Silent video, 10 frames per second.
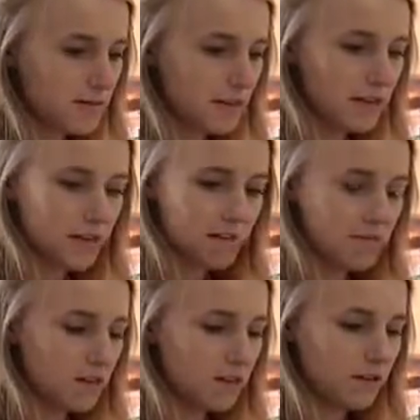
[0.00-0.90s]
why
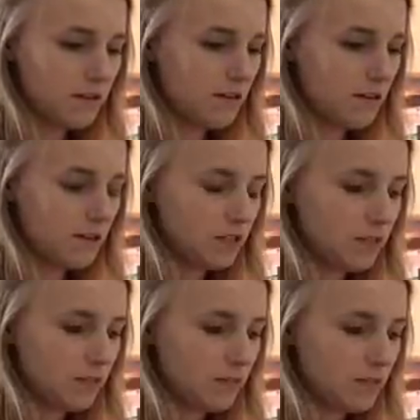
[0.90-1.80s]
are you having
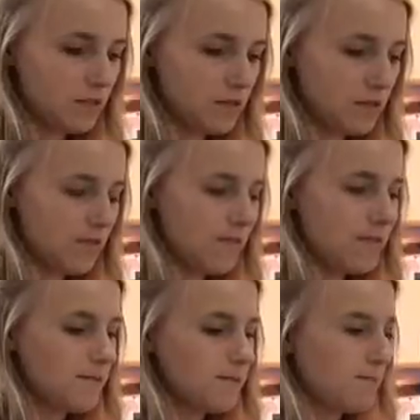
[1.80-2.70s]
trouble? Must be,
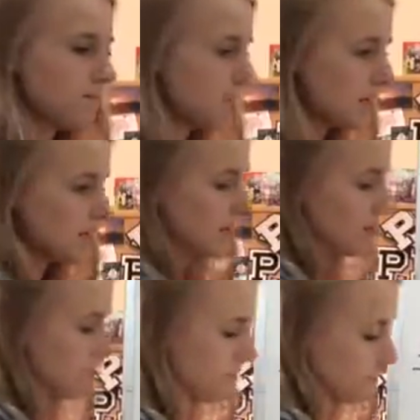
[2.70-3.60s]
it
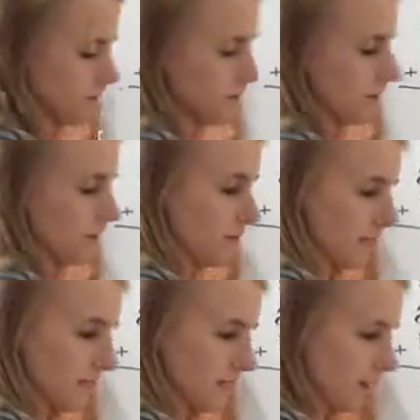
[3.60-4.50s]
equals 12,
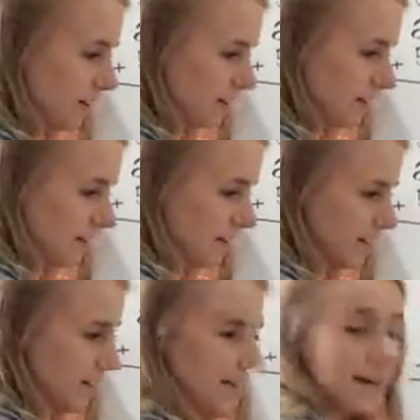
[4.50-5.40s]
I'm sorry.
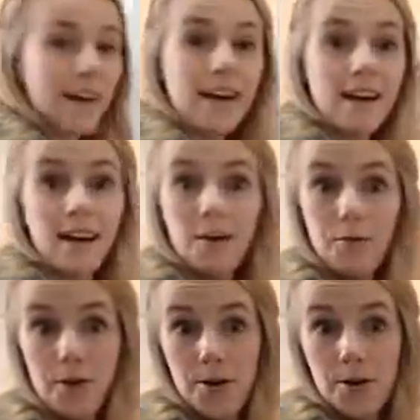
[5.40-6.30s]

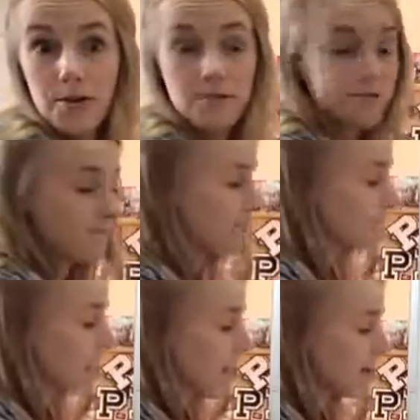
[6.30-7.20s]
Woo!
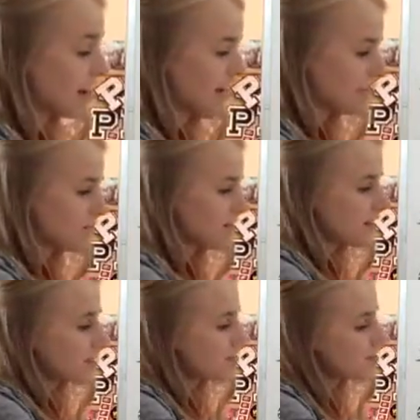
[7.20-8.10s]
Okay,
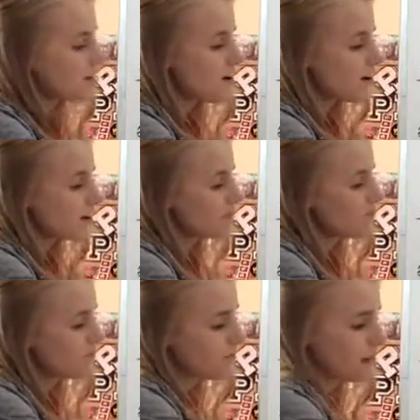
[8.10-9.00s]
so
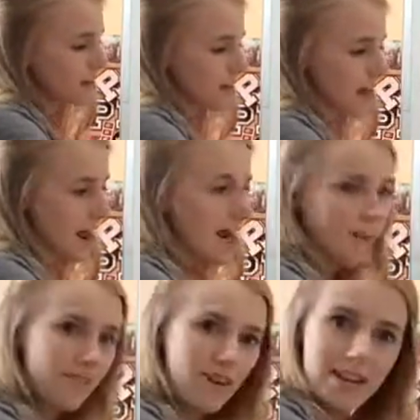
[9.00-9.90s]

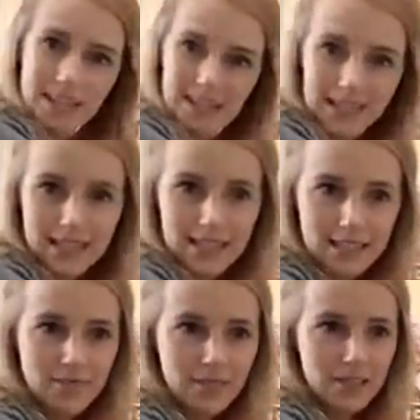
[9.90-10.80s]
now it's an
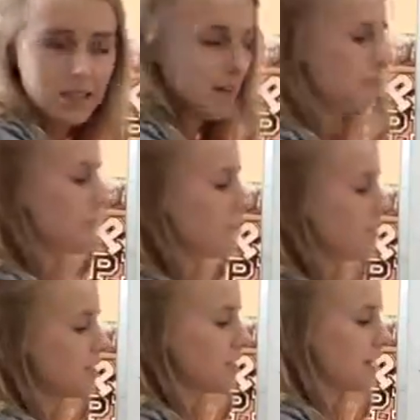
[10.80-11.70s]
easy one-step
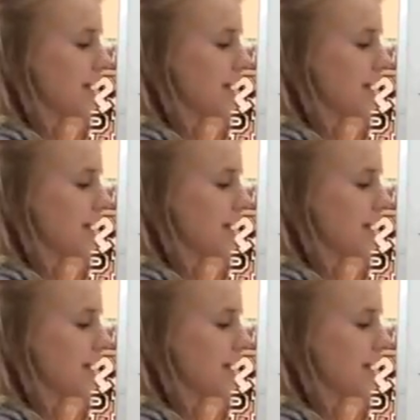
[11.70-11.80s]
equation